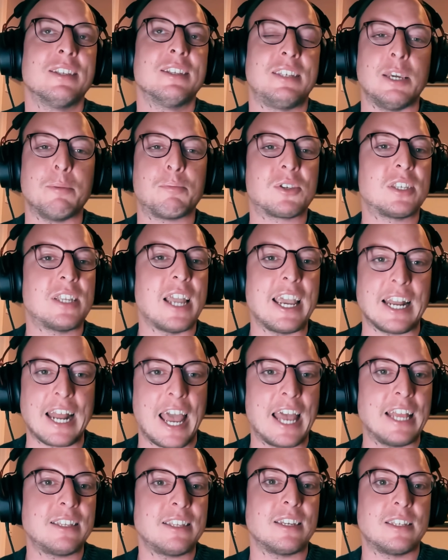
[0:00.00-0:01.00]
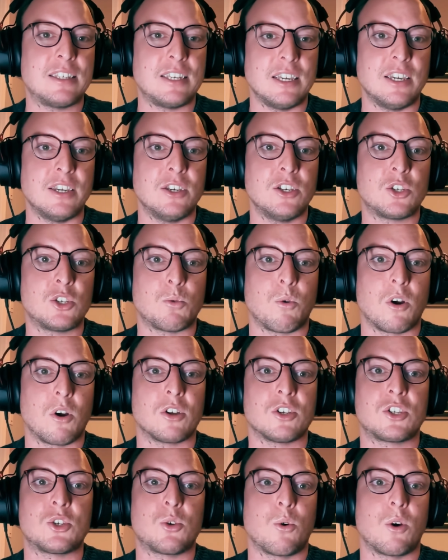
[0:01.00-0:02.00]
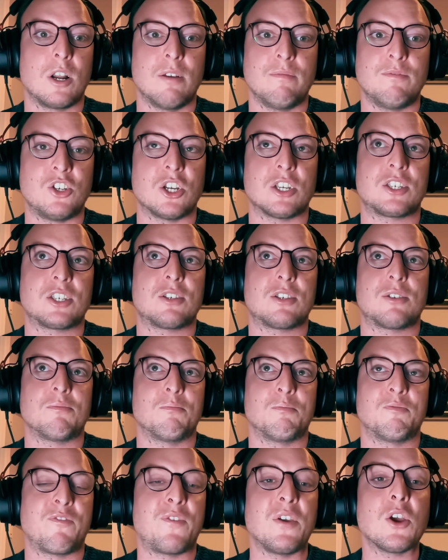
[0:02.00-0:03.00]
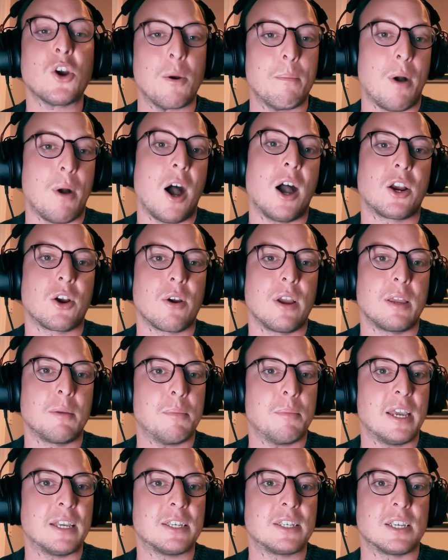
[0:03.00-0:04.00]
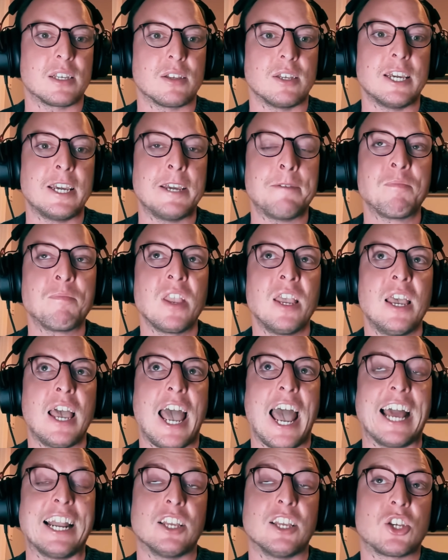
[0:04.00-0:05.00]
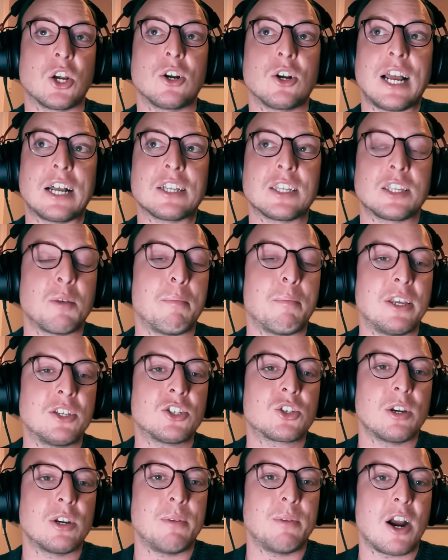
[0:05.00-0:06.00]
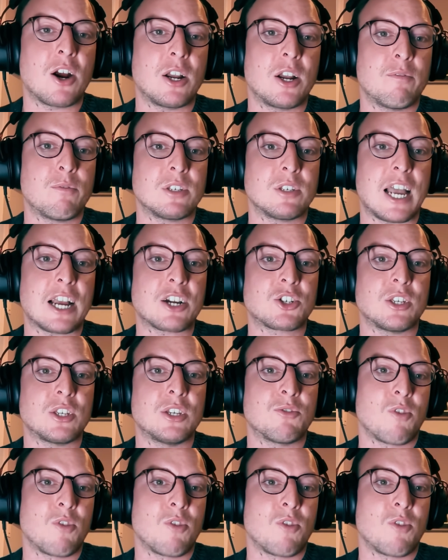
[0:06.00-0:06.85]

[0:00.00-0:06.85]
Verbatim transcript: deep state entities were sort of just fear mongering, basically. And it turned out that the mainstream narrative was actually